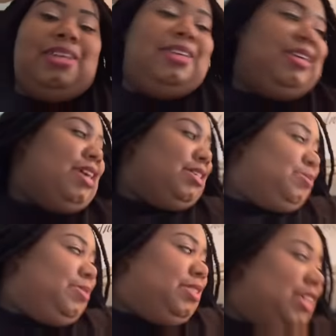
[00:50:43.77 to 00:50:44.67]
Yes,
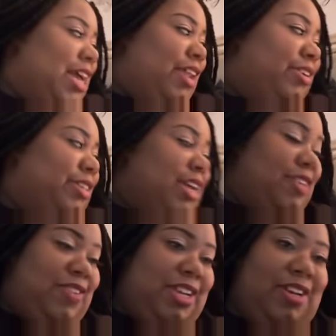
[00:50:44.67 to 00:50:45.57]
we'll see y'all on the
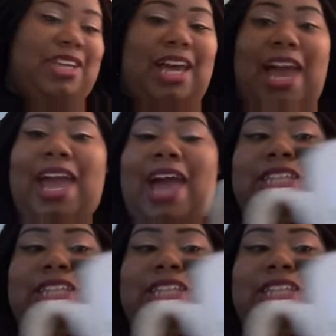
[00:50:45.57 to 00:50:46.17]
next video. Y'all, I got